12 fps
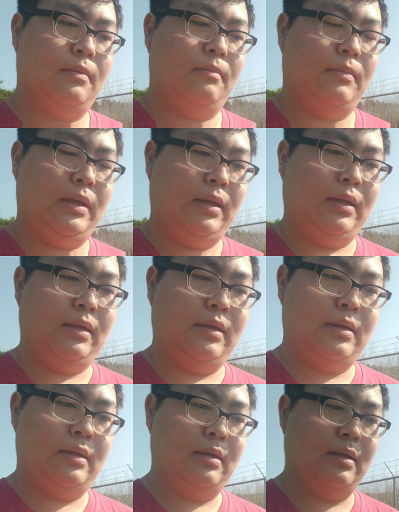me
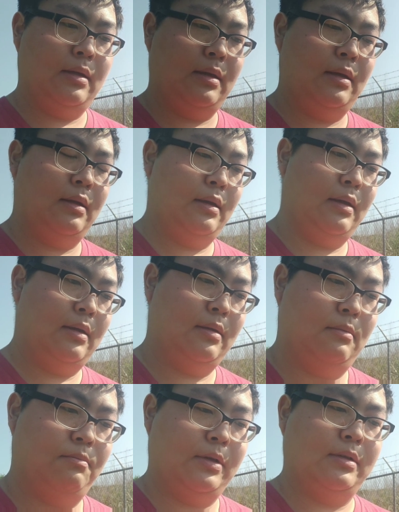
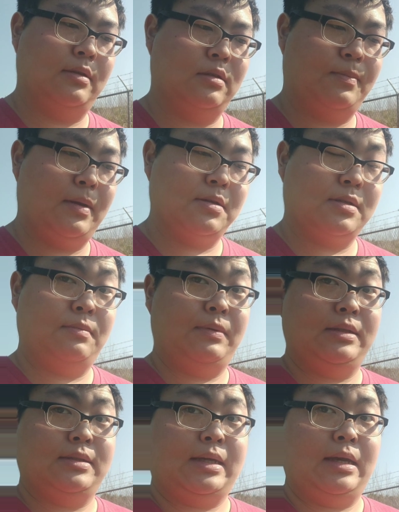and Britney Spears to
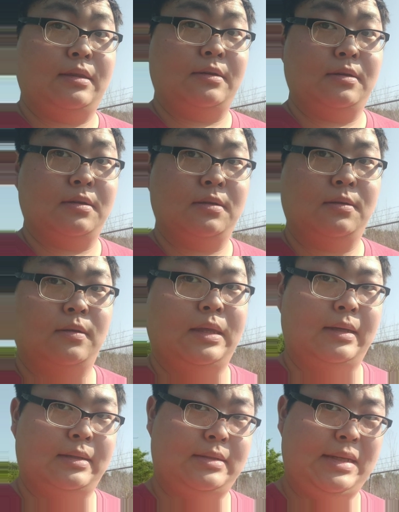be together, or
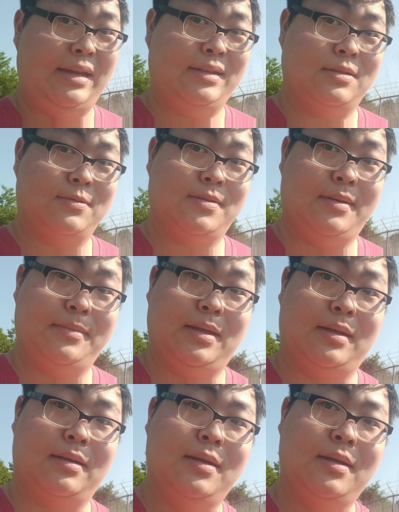like date or something,